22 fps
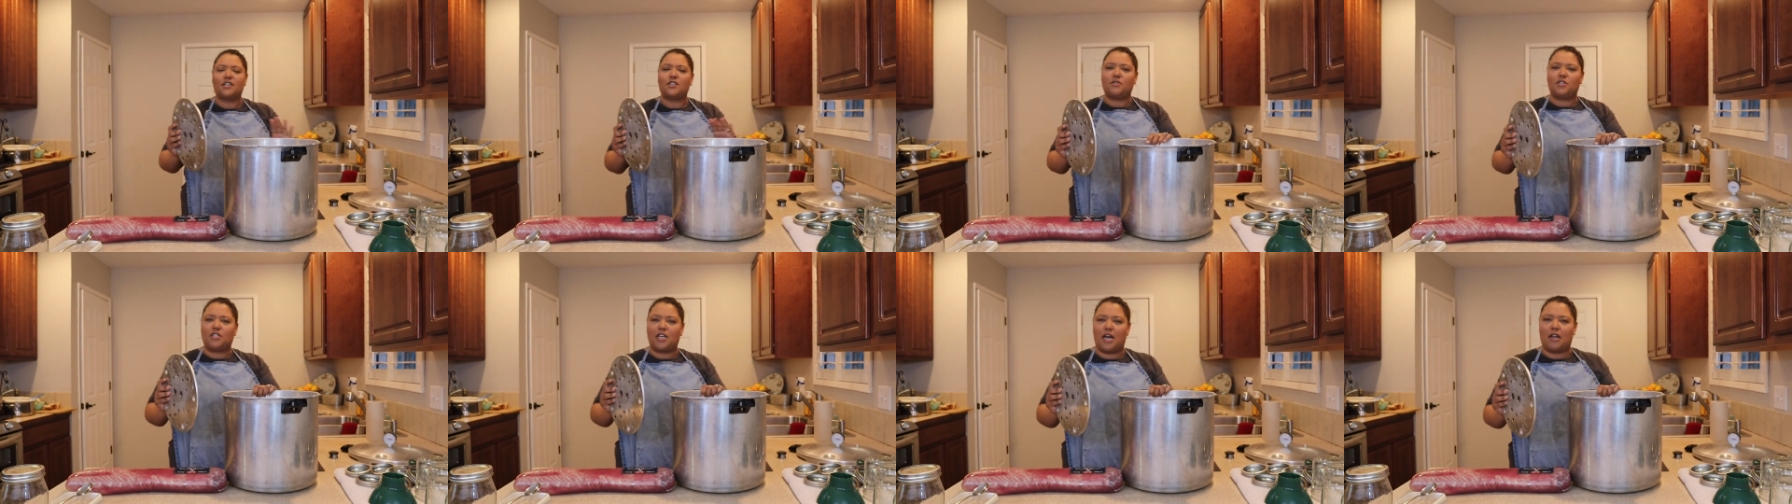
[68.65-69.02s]

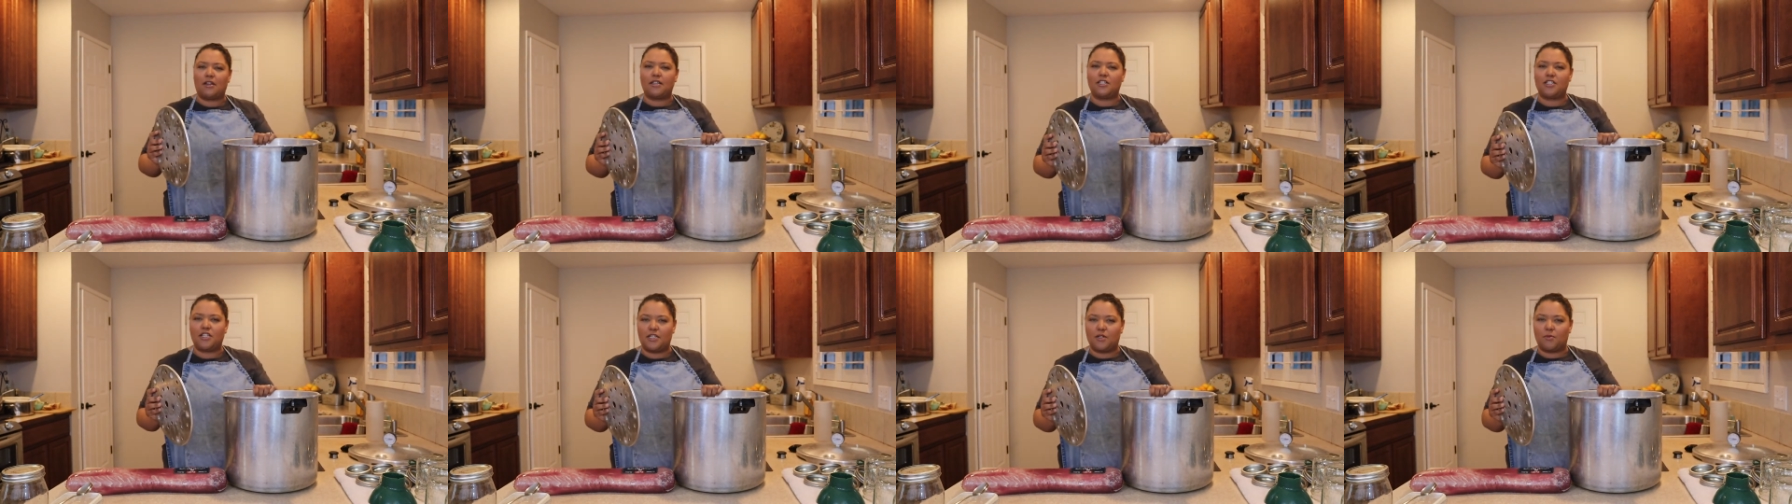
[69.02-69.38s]
too
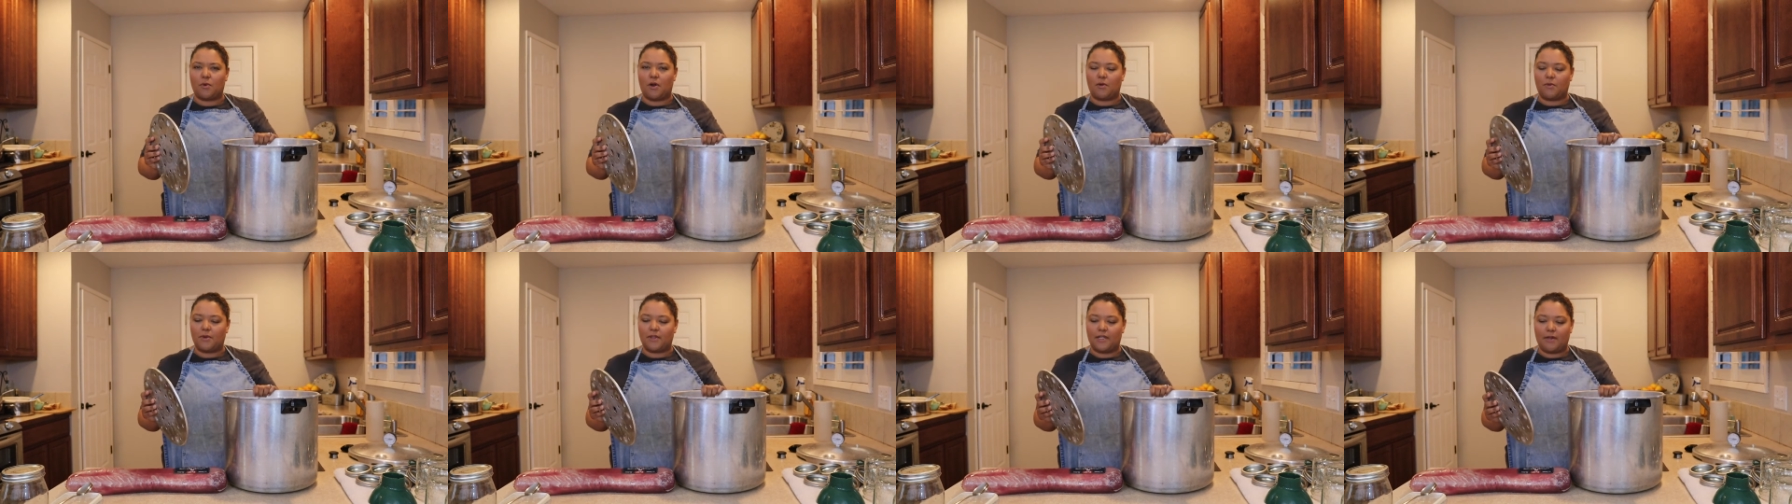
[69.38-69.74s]
challenging to
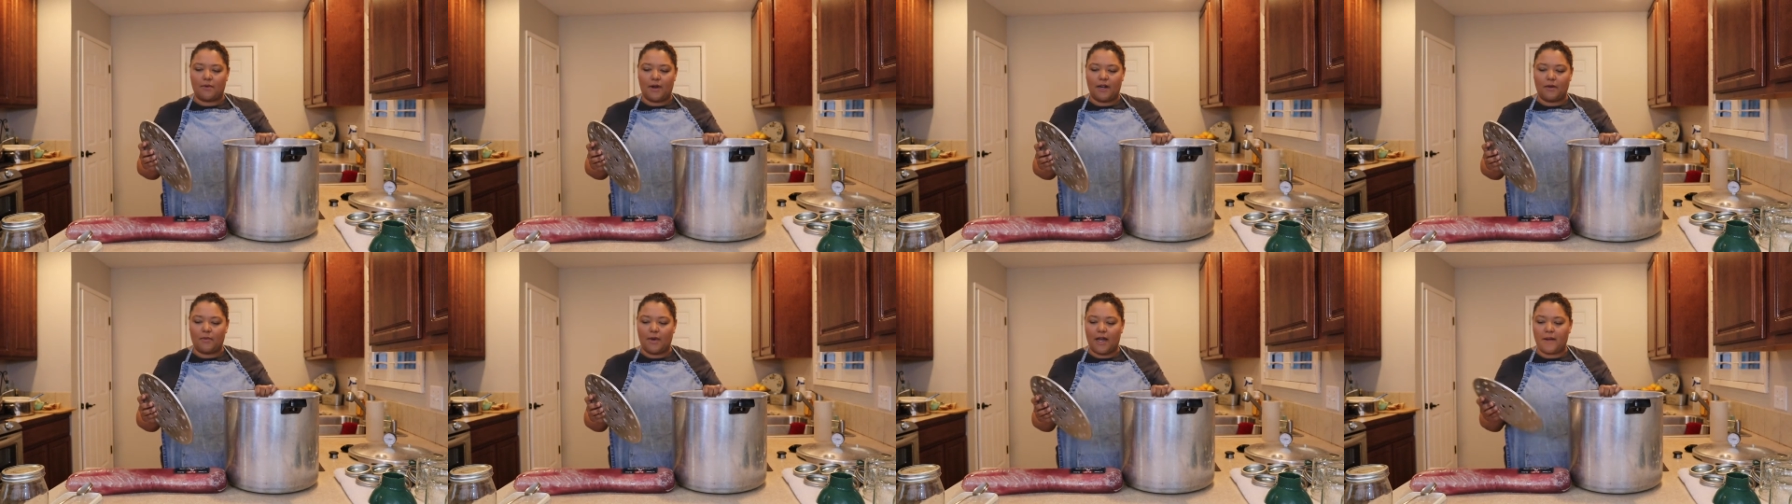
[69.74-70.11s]
work with it
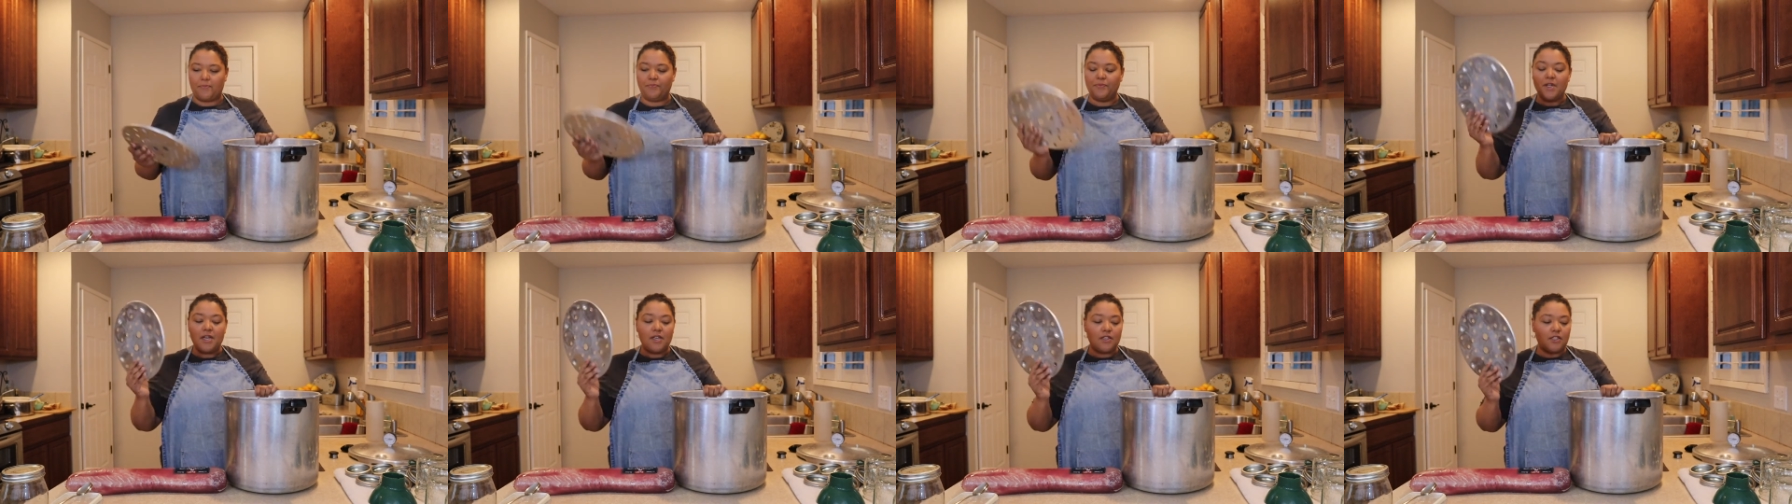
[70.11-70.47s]
right away.
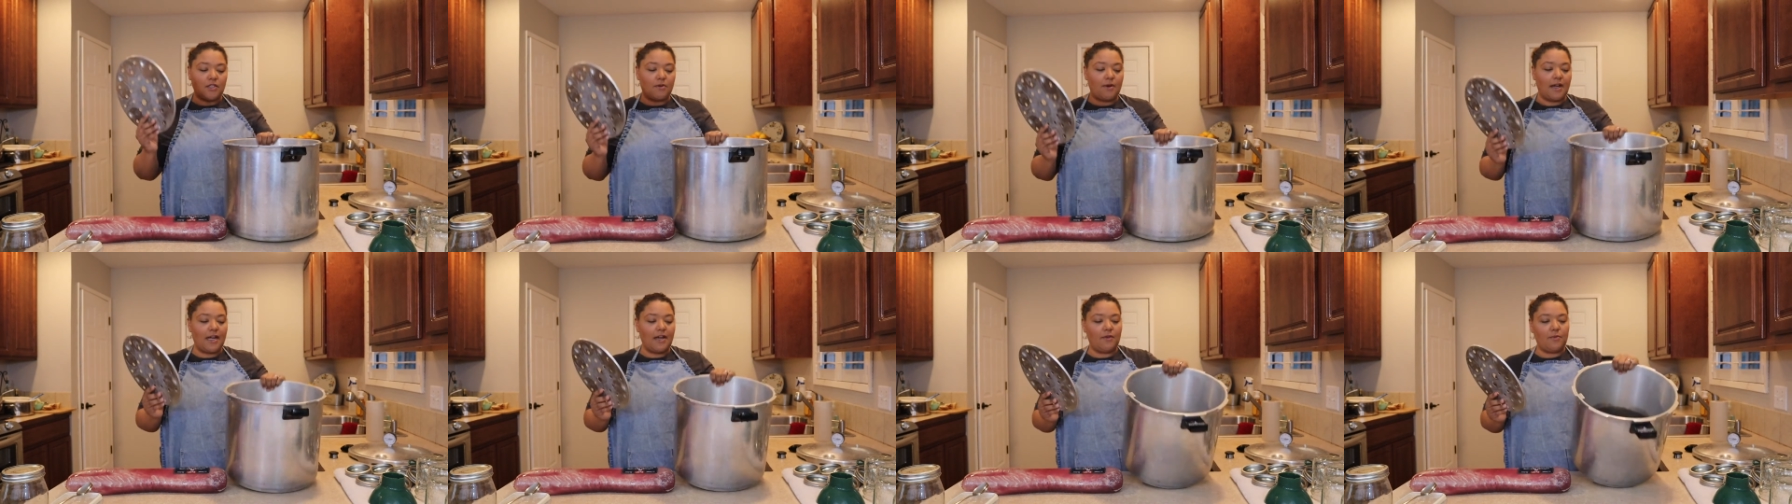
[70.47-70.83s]

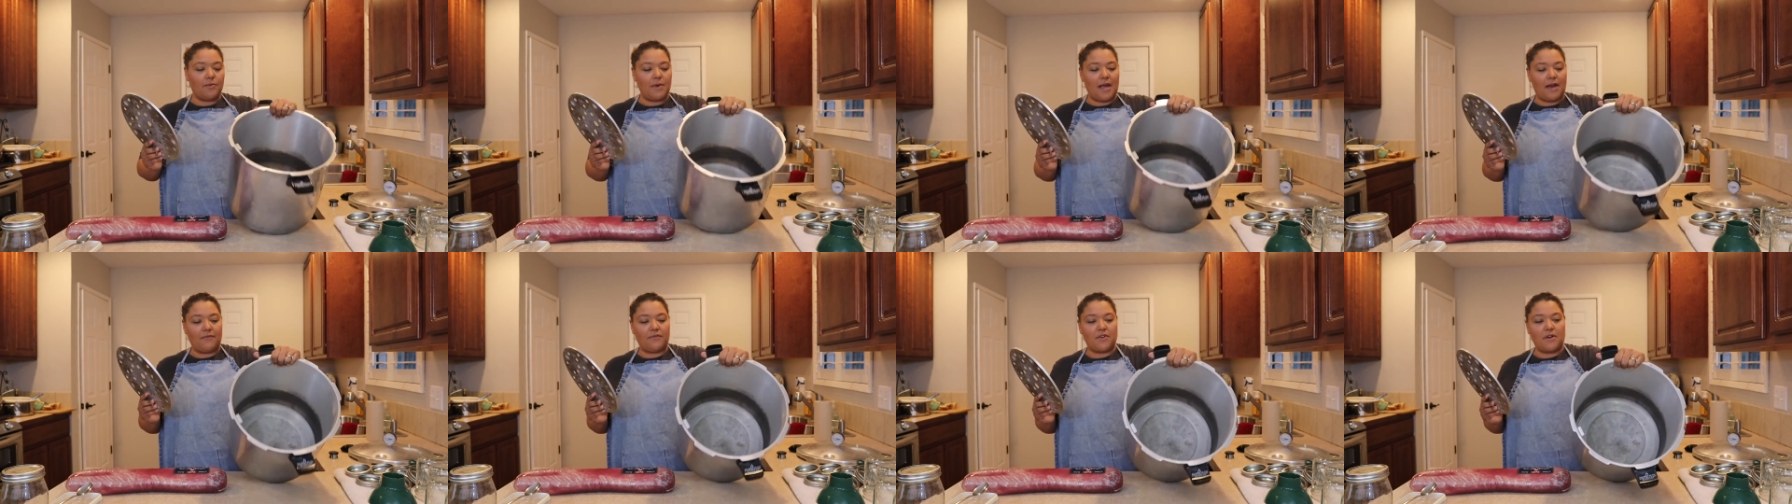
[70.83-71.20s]
So right here
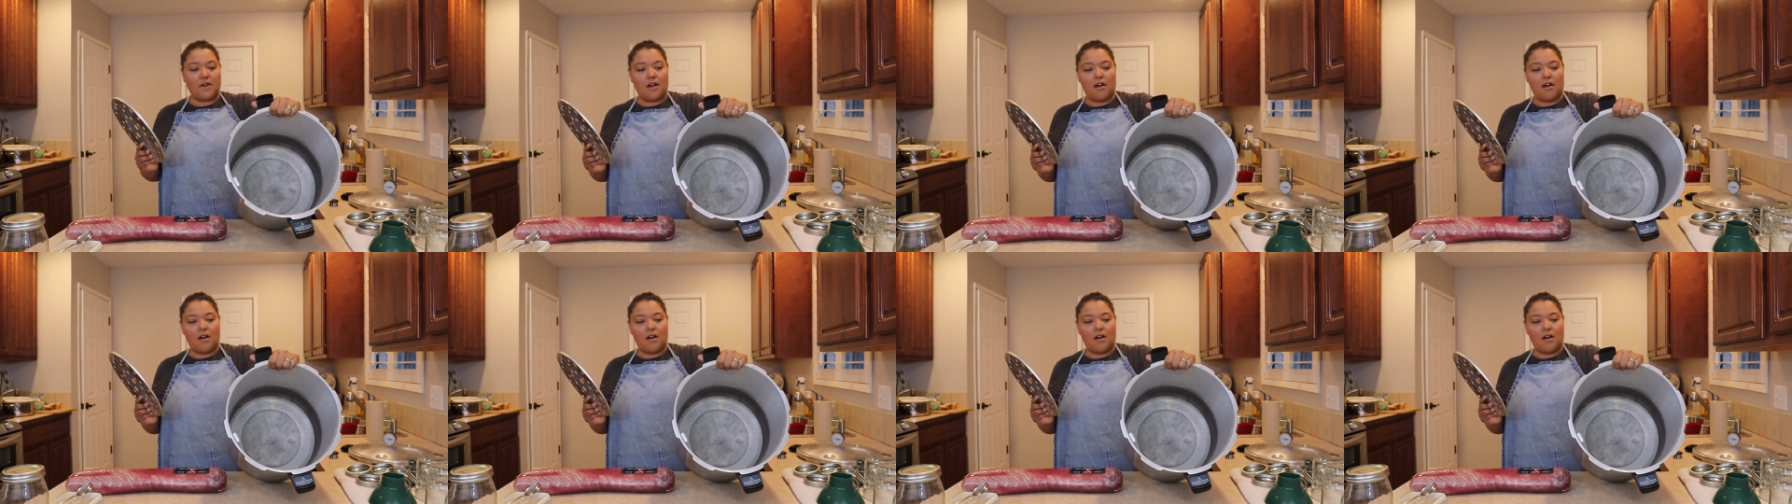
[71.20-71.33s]
we have the,